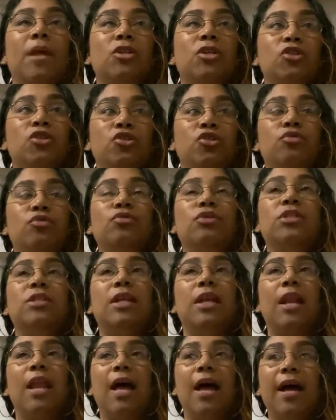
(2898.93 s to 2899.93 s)
June,
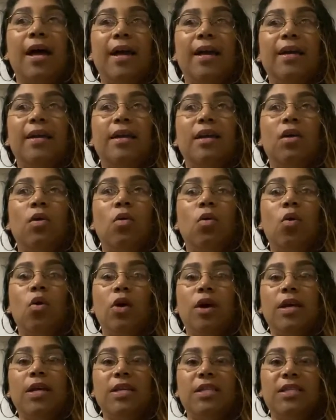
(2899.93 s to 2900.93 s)
July,
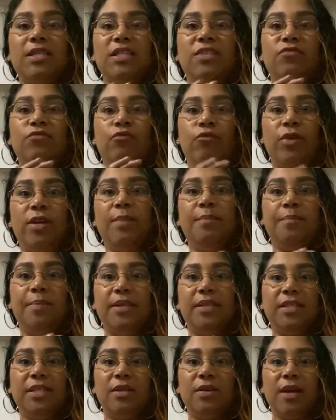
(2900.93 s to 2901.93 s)
August is really
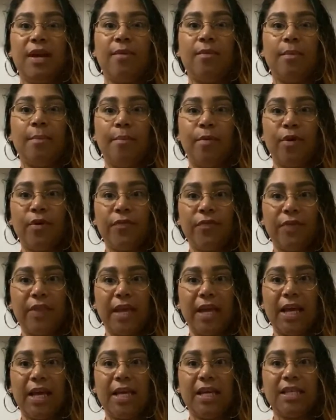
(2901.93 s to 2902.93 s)
busy, like with
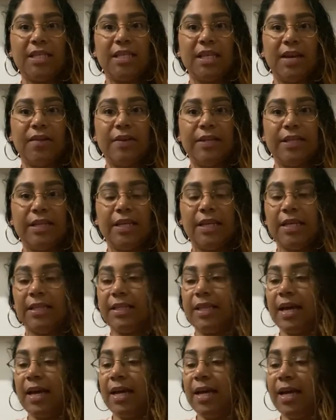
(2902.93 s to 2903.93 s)
birthdays and everything like
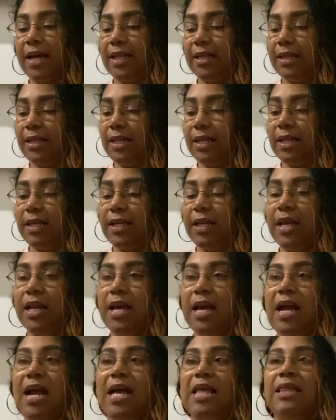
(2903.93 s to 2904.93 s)
that. And then
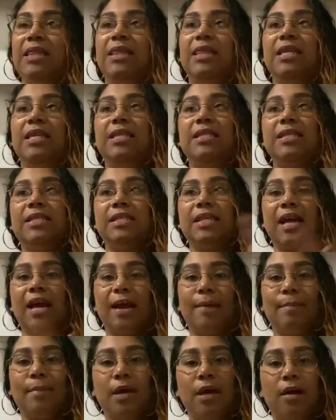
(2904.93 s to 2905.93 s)
this
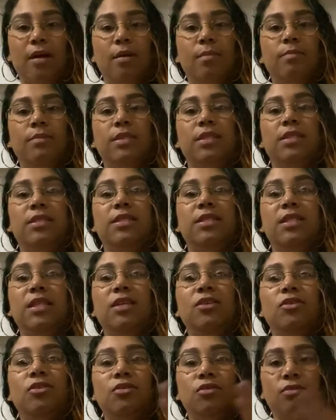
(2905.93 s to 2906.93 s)
time comes the
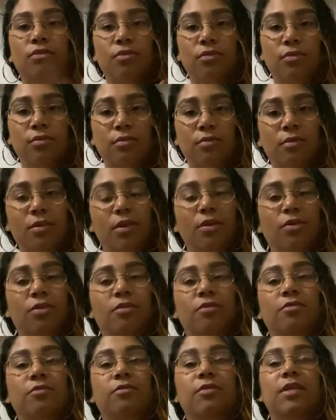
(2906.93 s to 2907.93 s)
seasonal, you
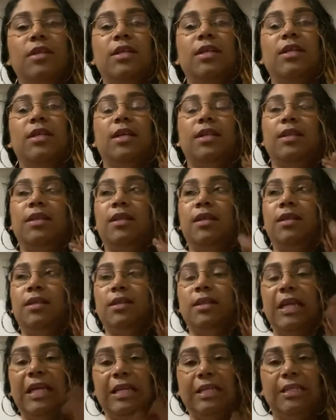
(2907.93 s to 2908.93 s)
know, the
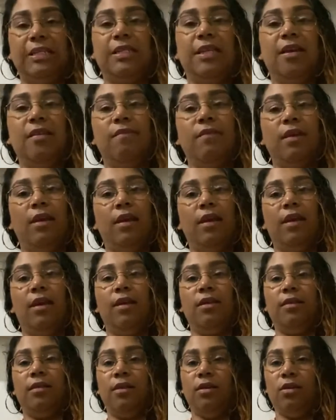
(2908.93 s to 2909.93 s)

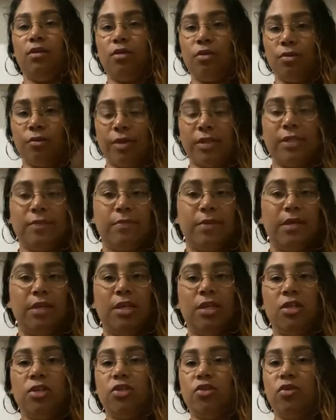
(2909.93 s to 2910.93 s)
Thanksgiving, you know,
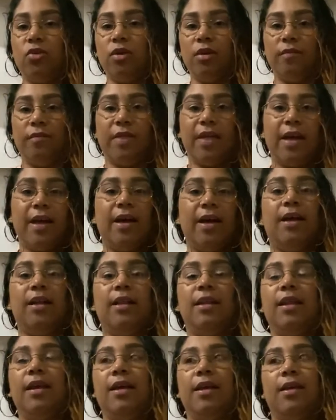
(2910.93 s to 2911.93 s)
Christmas, all of that,
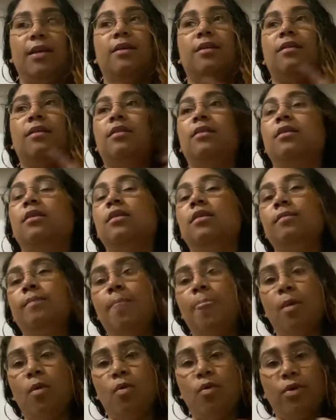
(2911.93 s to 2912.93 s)
like
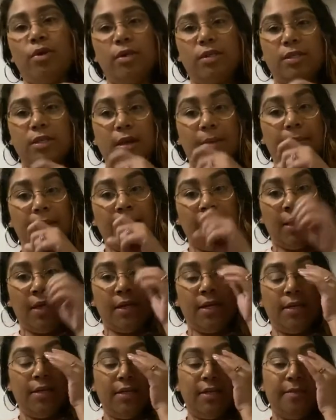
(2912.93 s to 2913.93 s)
orders coming
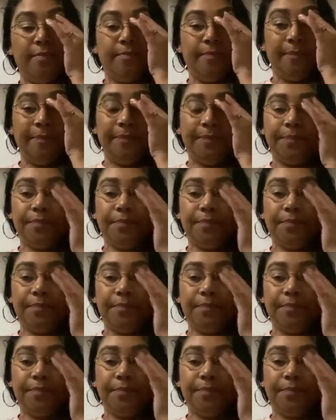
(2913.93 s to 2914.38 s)
in, and